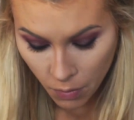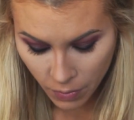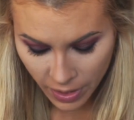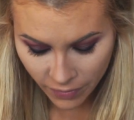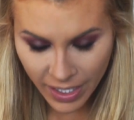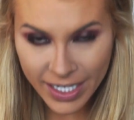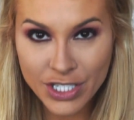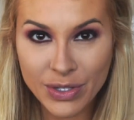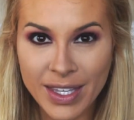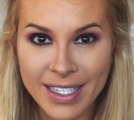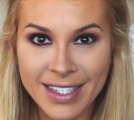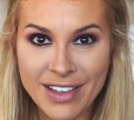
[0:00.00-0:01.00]
Whenever I
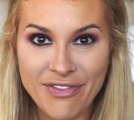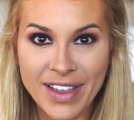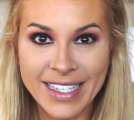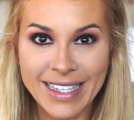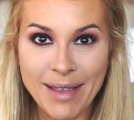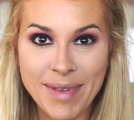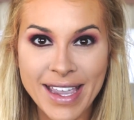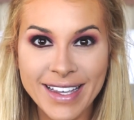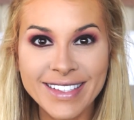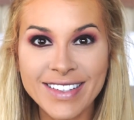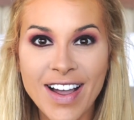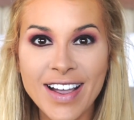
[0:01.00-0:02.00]
do this, the face I make
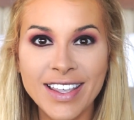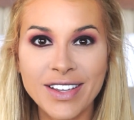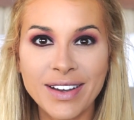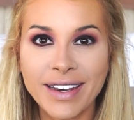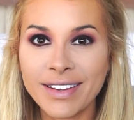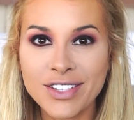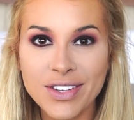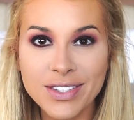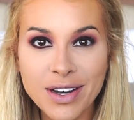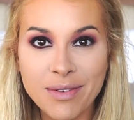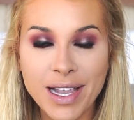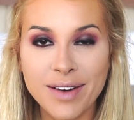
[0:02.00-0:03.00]
is not cute and there's
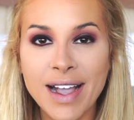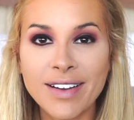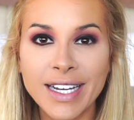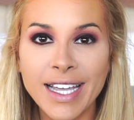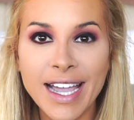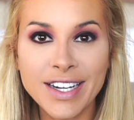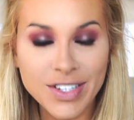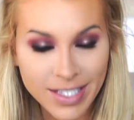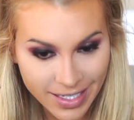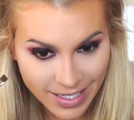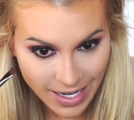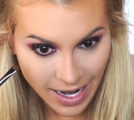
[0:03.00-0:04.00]
just no way around it.
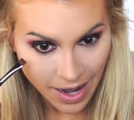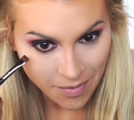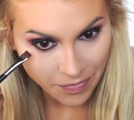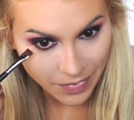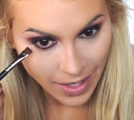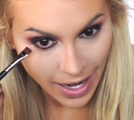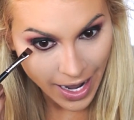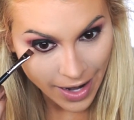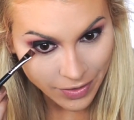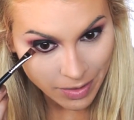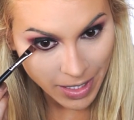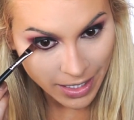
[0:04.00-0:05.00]
I
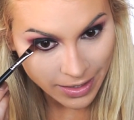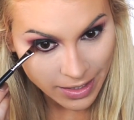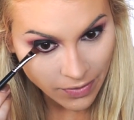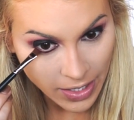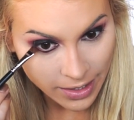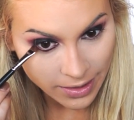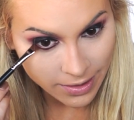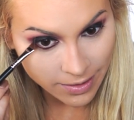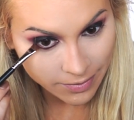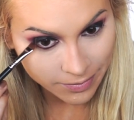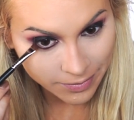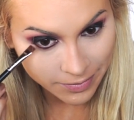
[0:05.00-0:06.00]
have to make this
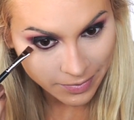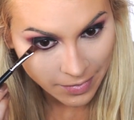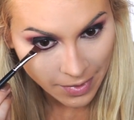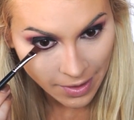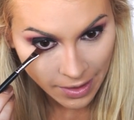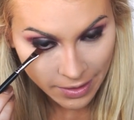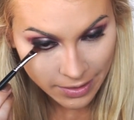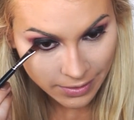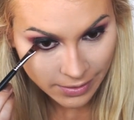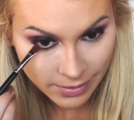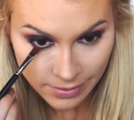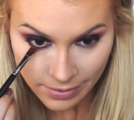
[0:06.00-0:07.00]
face.
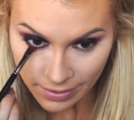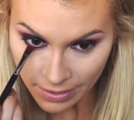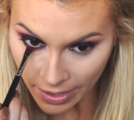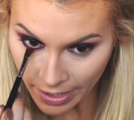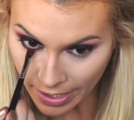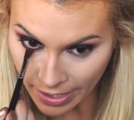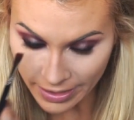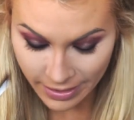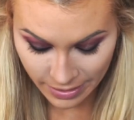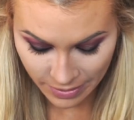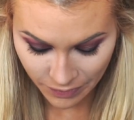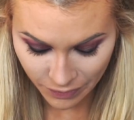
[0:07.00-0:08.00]
Sorry
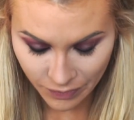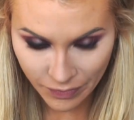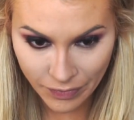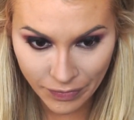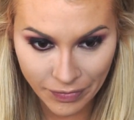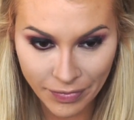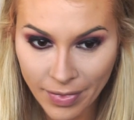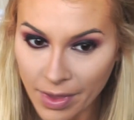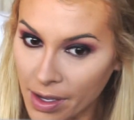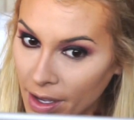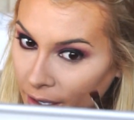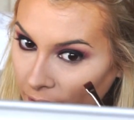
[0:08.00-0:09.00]
guys.
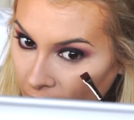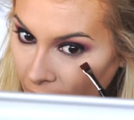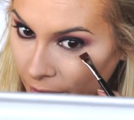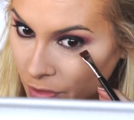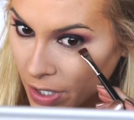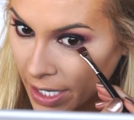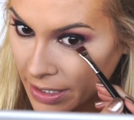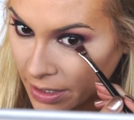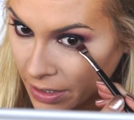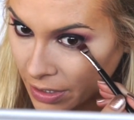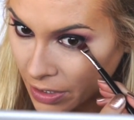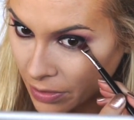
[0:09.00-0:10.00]
I've tried
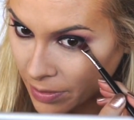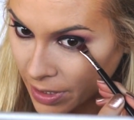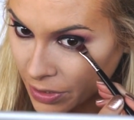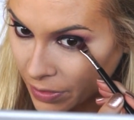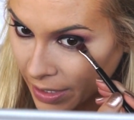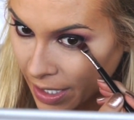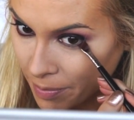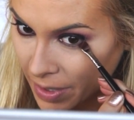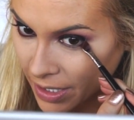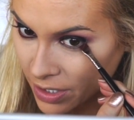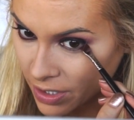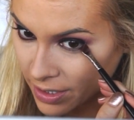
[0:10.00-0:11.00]
to look cute while doing it,
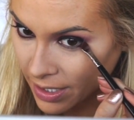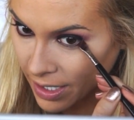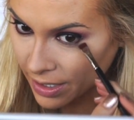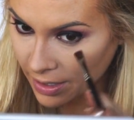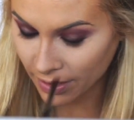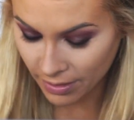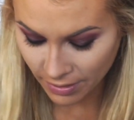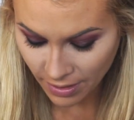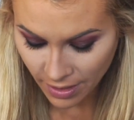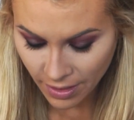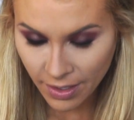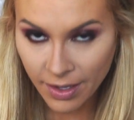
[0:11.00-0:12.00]
but it's just like,
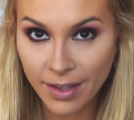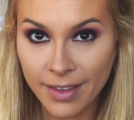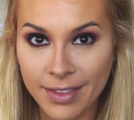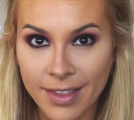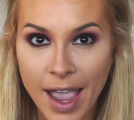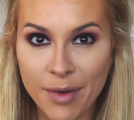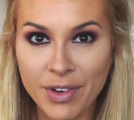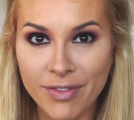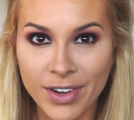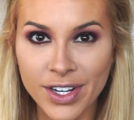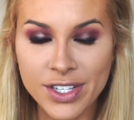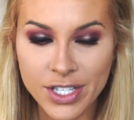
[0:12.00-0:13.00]
I
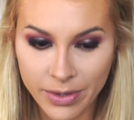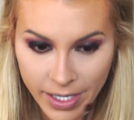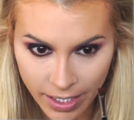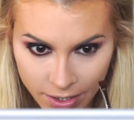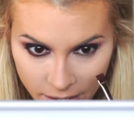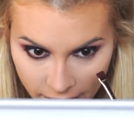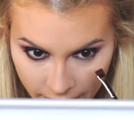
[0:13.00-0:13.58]
revert to it. It's